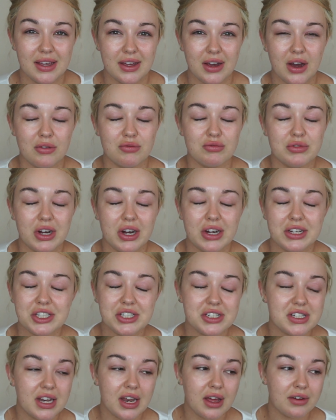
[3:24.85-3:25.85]
I
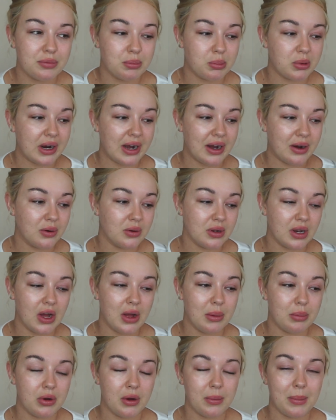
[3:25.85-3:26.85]
just love brow
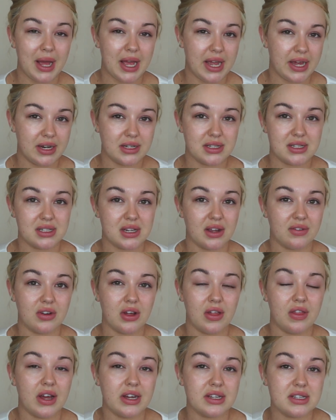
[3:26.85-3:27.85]
like pomade and stuff
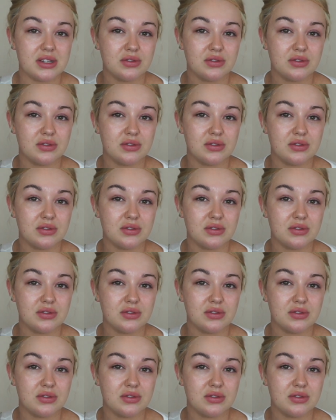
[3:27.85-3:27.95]
like that